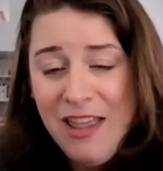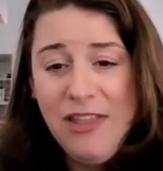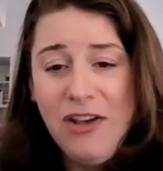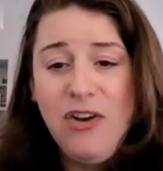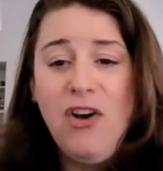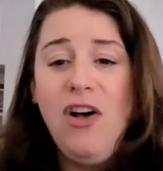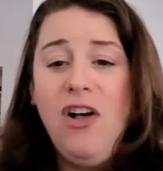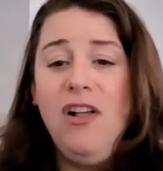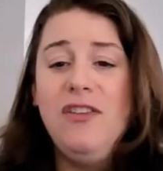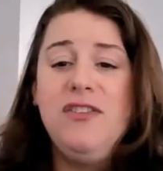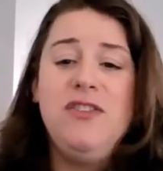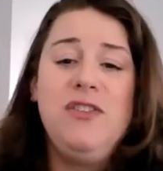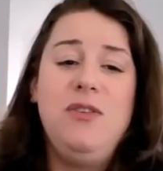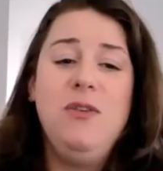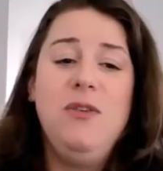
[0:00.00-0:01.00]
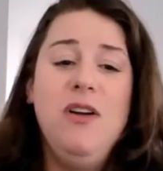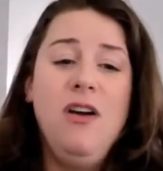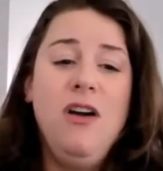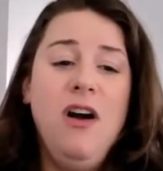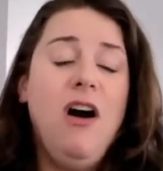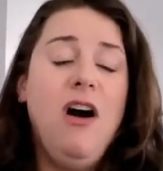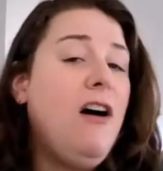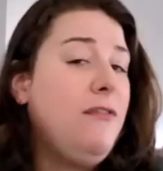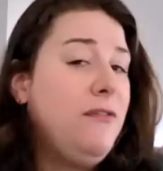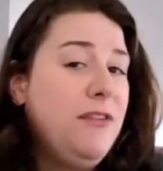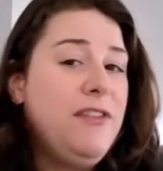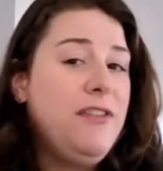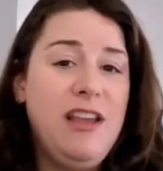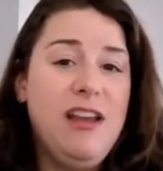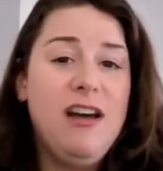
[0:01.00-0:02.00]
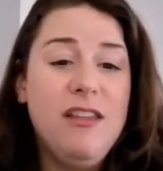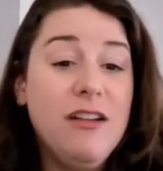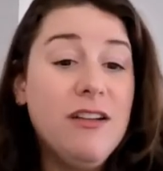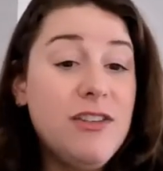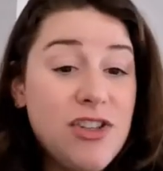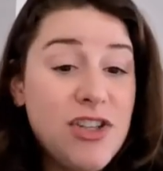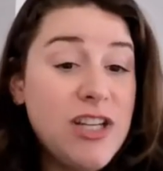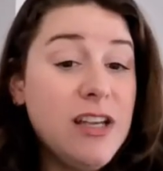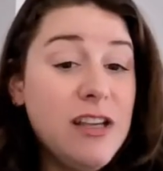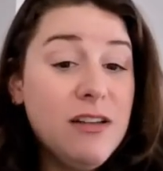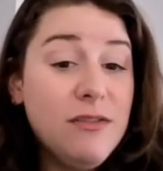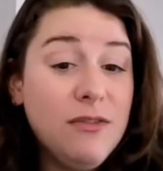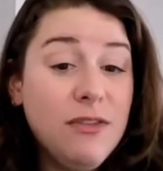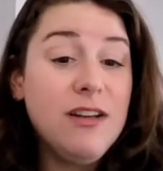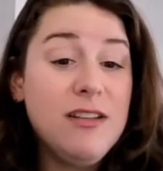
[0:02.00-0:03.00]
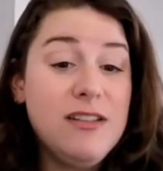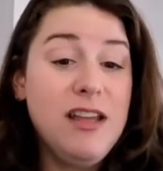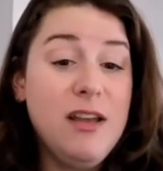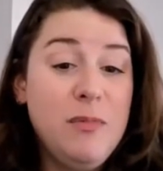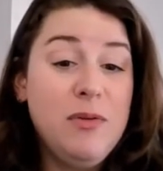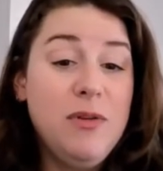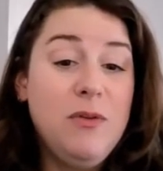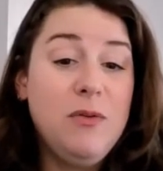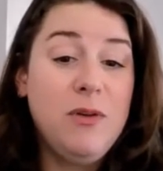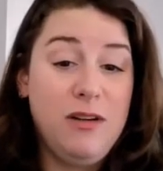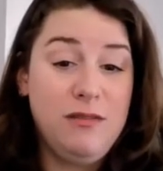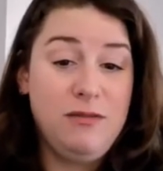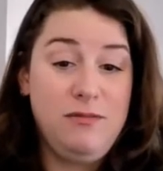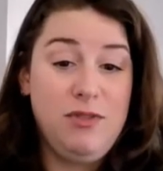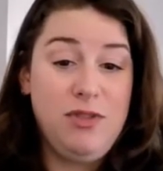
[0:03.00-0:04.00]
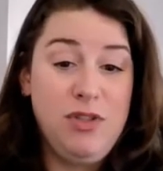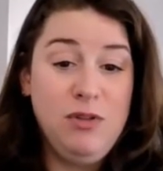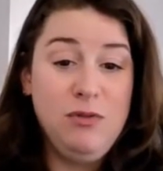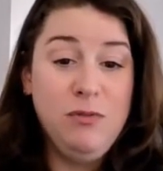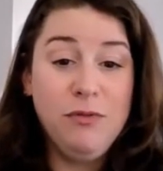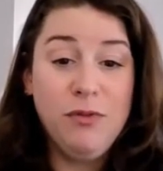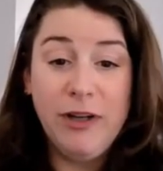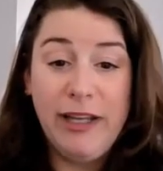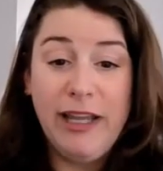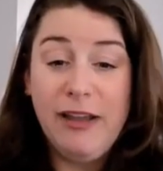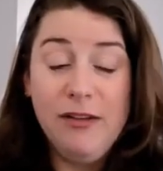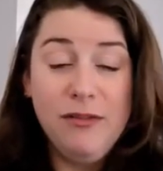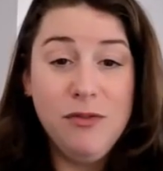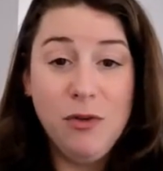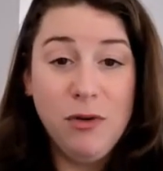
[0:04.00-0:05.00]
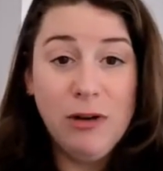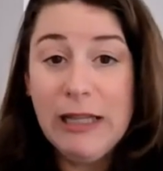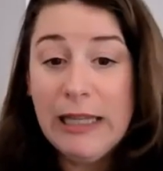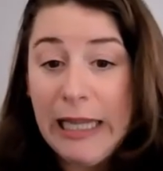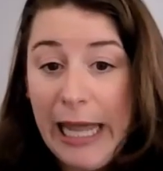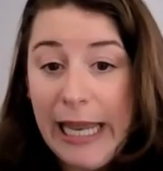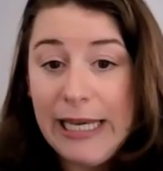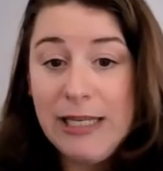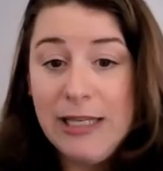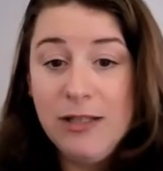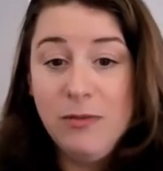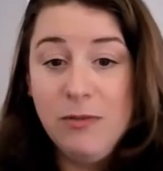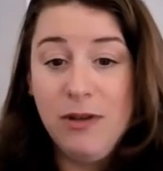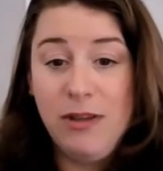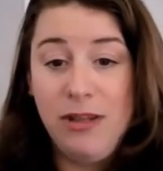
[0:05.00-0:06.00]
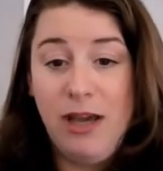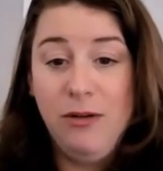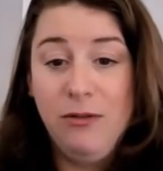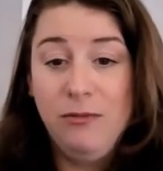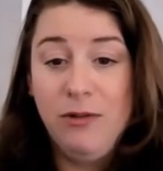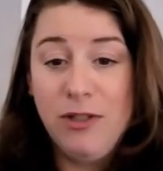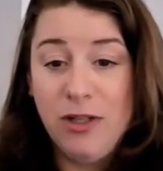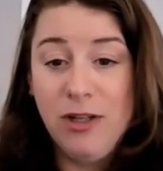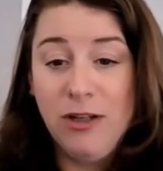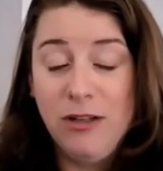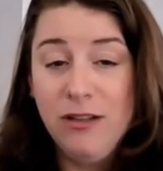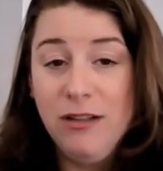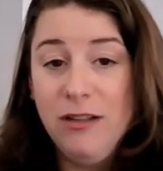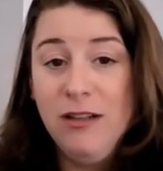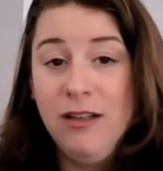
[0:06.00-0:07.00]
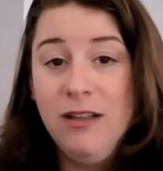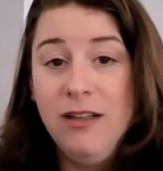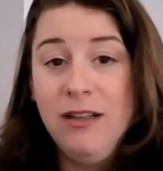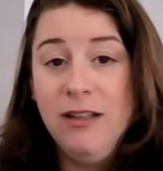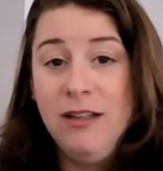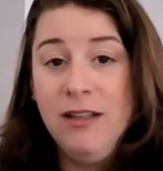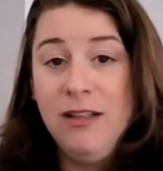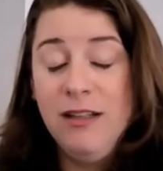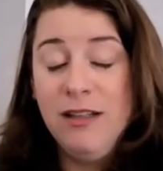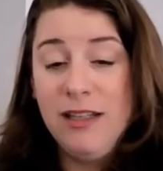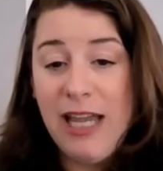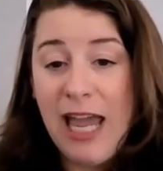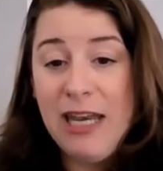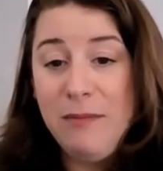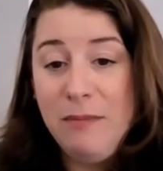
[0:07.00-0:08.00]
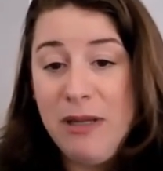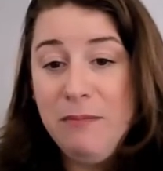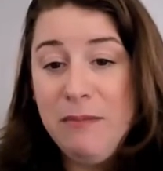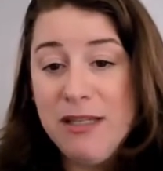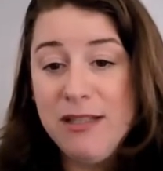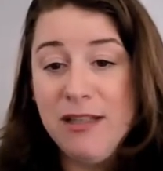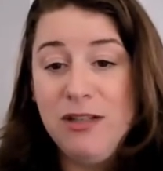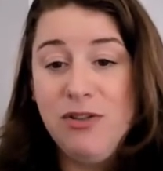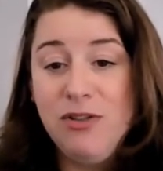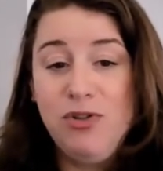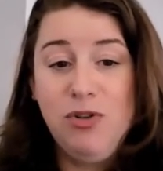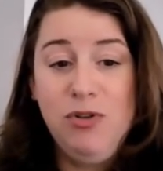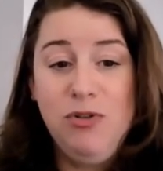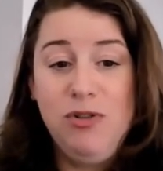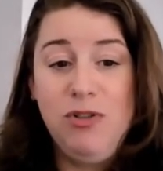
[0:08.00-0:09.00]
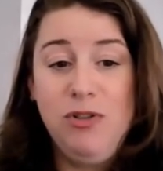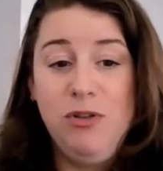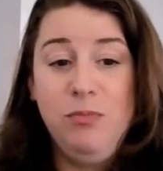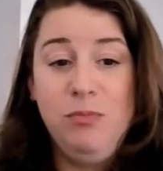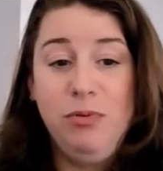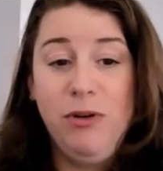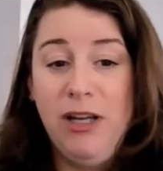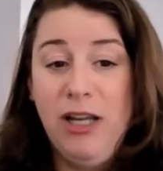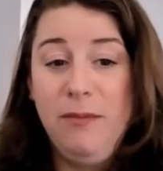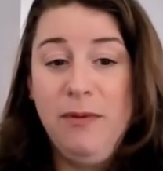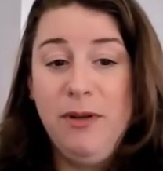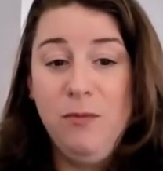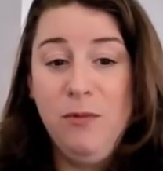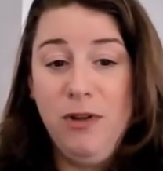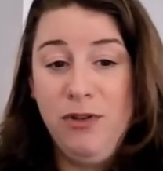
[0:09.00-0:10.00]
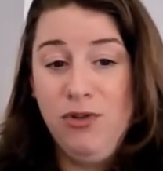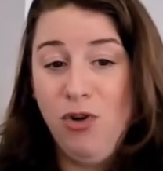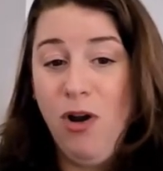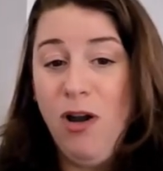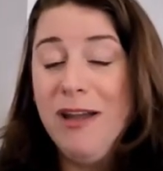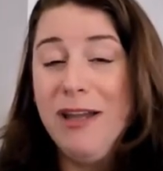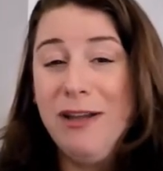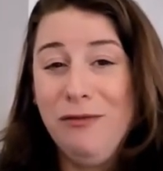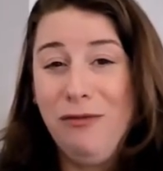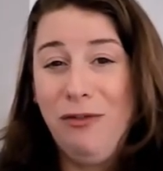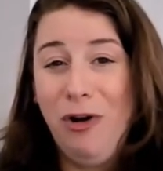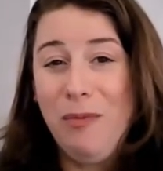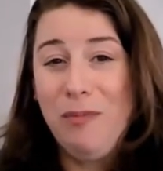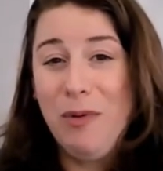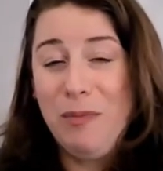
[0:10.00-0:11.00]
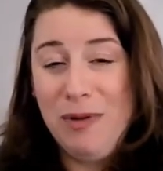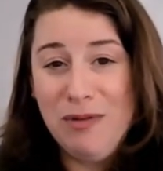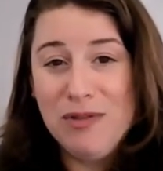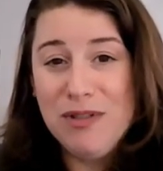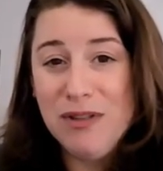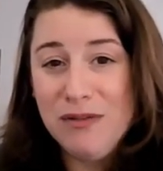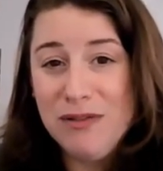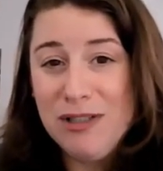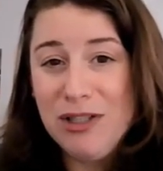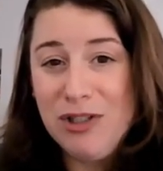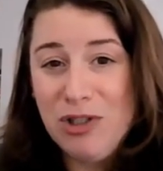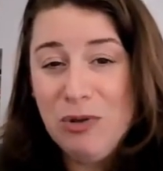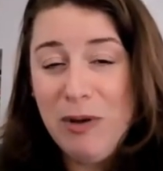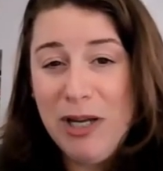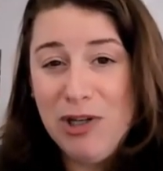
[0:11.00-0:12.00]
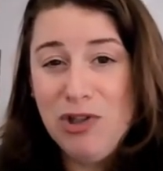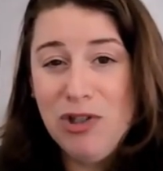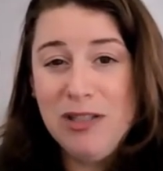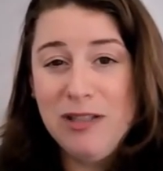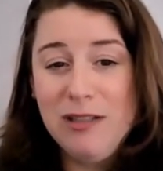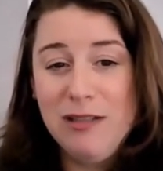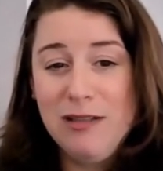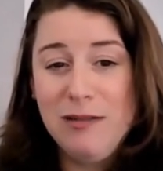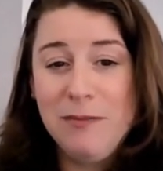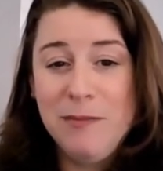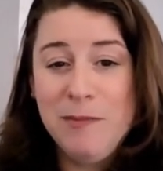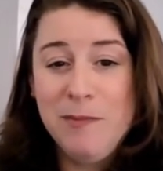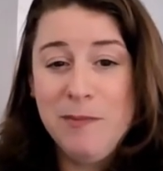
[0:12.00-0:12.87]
The call to offer the other cheek, for example, or to forgive or lend without return, can be misconstrued to prohibit withdrawing from abusive situations.